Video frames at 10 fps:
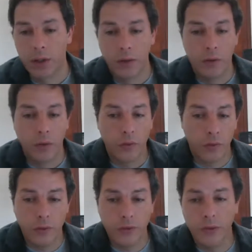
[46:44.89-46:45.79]

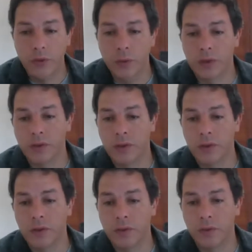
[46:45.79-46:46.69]
50 were
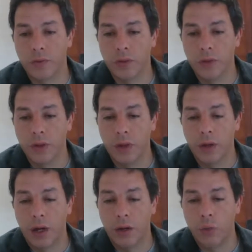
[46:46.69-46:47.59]
successful and
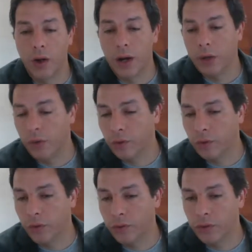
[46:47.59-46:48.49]

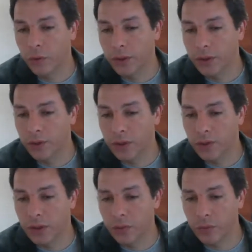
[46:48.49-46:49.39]
150 were unsuccessful.